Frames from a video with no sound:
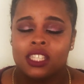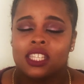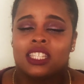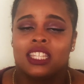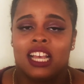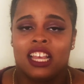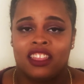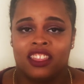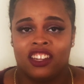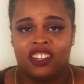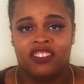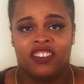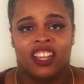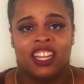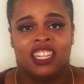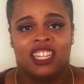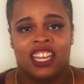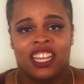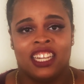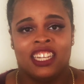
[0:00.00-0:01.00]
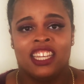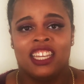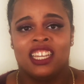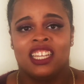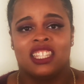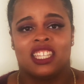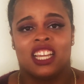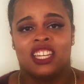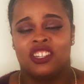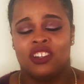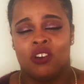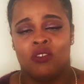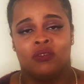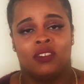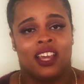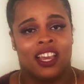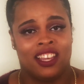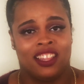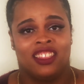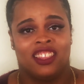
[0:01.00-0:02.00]
as it's not thundering and lightning, because I don't
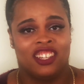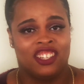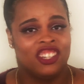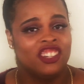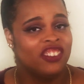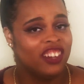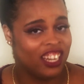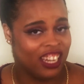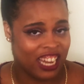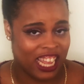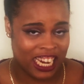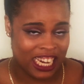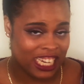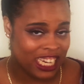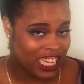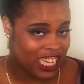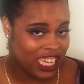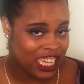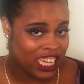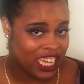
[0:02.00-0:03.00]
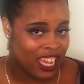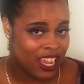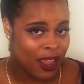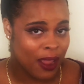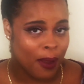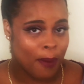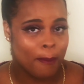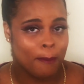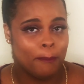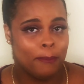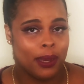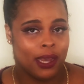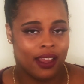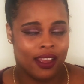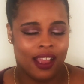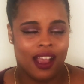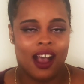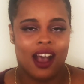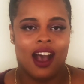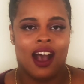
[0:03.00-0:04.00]
like thunder and lightning.
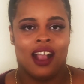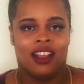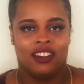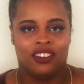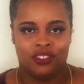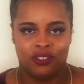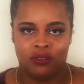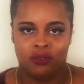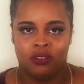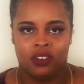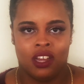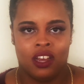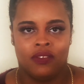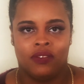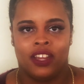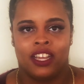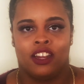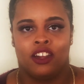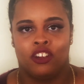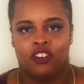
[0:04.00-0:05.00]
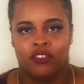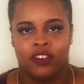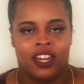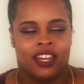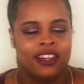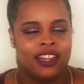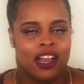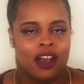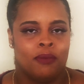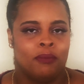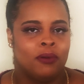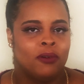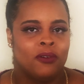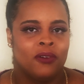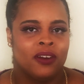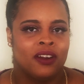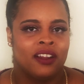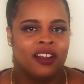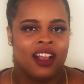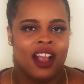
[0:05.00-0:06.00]
But I do love like a great
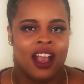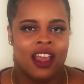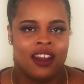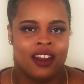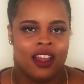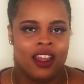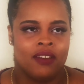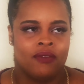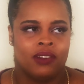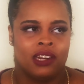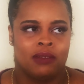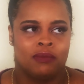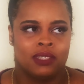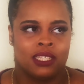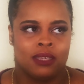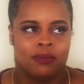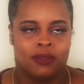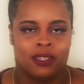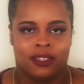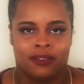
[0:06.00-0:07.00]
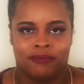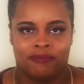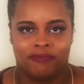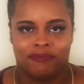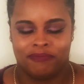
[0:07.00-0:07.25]
downpour at night when I'm sleeping.